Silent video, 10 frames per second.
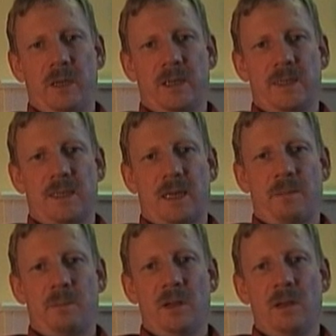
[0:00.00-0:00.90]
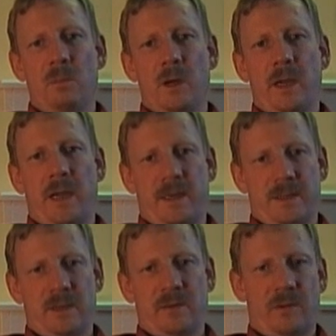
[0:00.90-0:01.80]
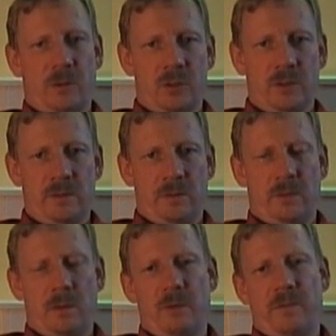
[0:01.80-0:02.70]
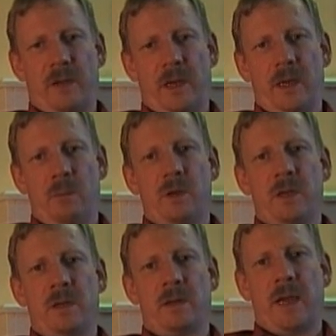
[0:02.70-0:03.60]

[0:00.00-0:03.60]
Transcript: can set up middleware access functions on top of that, and we can